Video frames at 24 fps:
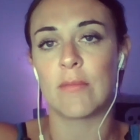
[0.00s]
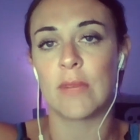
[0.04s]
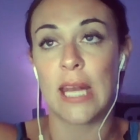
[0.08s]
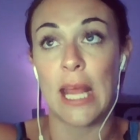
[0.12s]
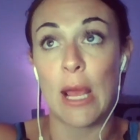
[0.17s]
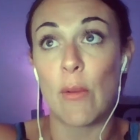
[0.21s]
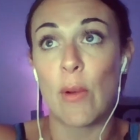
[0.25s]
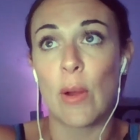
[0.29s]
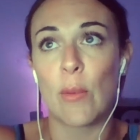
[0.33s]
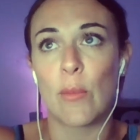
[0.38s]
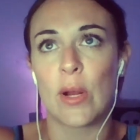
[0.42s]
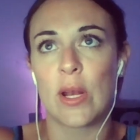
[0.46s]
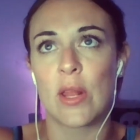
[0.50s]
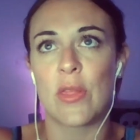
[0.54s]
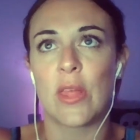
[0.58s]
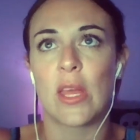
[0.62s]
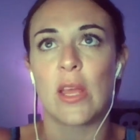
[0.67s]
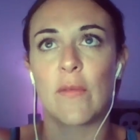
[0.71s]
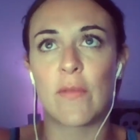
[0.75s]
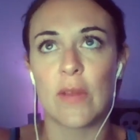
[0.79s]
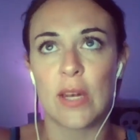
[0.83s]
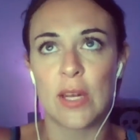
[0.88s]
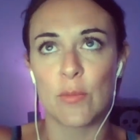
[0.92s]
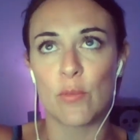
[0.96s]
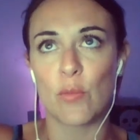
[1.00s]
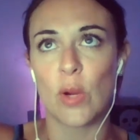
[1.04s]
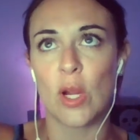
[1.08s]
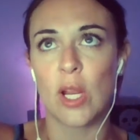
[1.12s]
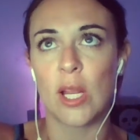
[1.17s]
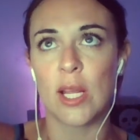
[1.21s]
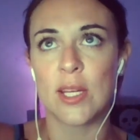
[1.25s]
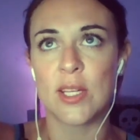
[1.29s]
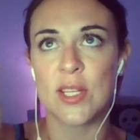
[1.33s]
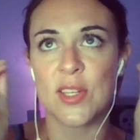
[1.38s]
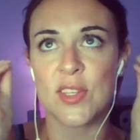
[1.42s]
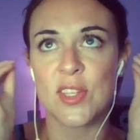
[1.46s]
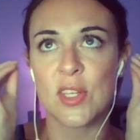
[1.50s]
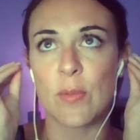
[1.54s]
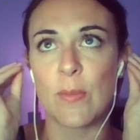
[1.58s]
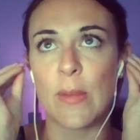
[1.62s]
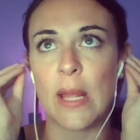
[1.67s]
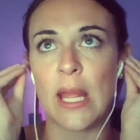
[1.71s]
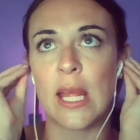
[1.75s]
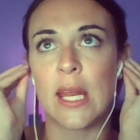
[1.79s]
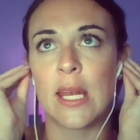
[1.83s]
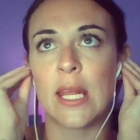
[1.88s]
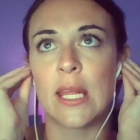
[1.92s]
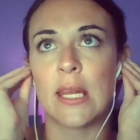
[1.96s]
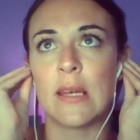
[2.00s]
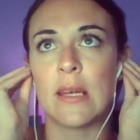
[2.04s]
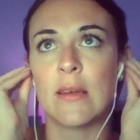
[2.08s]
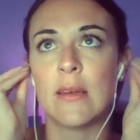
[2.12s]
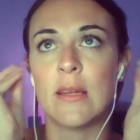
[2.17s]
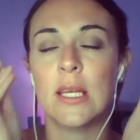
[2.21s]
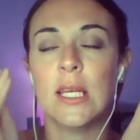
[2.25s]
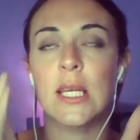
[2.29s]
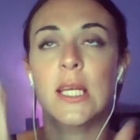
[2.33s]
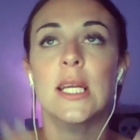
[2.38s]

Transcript: now I want to think of it wearing a disc man and